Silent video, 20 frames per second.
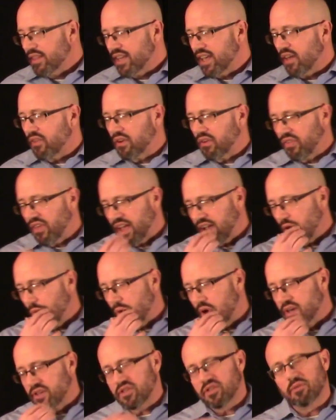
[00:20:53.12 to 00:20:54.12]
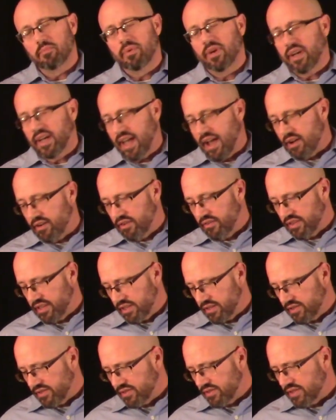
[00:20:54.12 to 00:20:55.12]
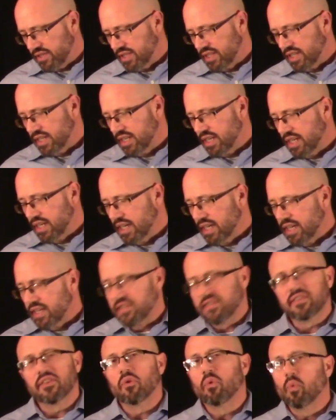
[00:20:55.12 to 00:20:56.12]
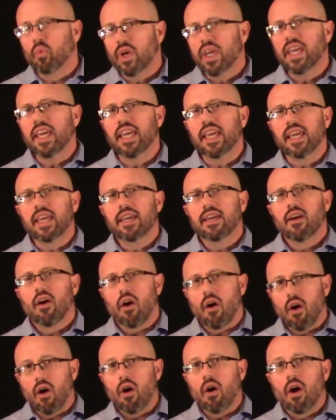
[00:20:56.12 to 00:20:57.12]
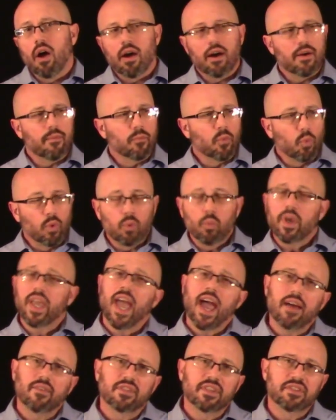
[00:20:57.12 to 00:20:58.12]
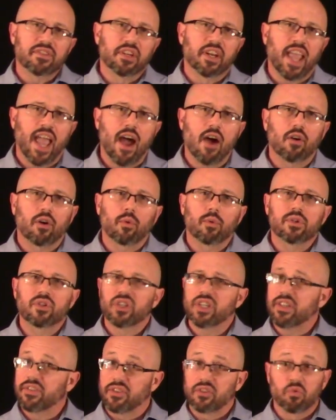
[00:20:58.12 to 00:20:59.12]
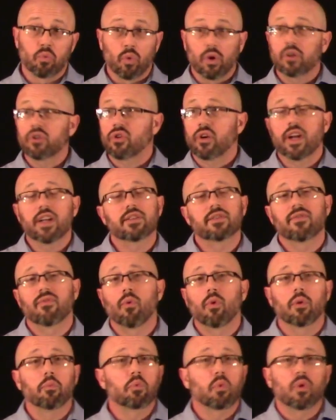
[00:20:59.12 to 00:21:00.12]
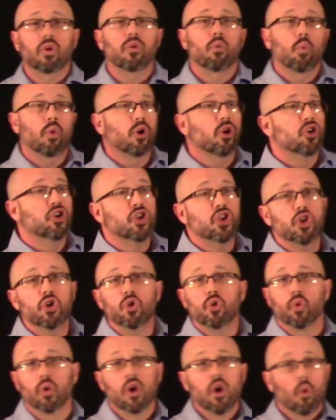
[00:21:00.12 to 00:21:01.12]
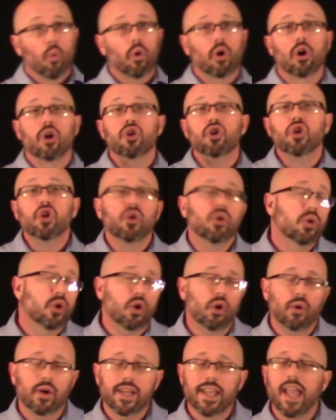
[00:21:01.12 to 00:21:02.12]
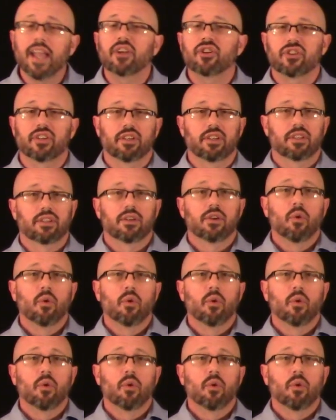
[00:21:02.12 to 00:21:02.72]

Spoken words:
The other thing I want us to pick out of this is that we, when we have this encounter with Jesus, we're transformed. We're new. We're a new creation.